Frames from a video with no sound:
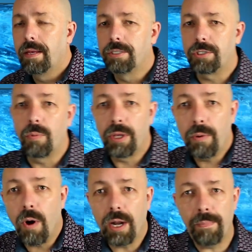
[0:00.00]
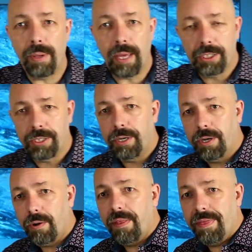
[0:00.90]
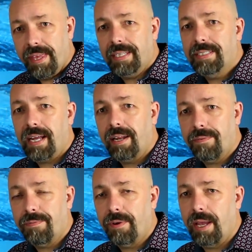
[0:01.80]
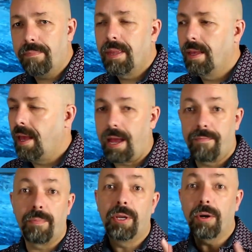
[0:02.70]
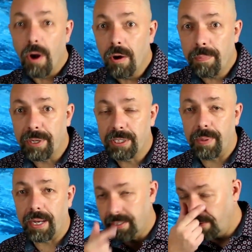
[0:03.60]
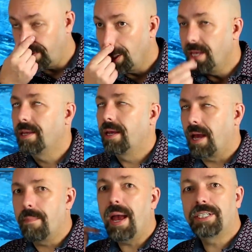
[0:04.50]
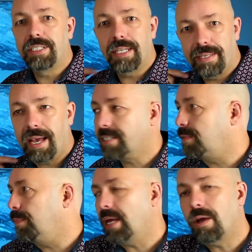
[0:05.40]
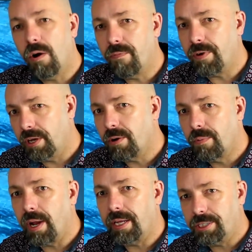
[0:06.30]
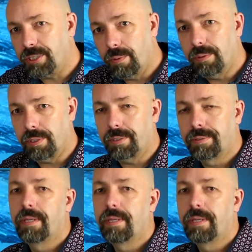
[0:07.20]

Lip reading: So we want to make sure you're on this side of the frame. And from your own perspective, imagine the text being over your right shoulder.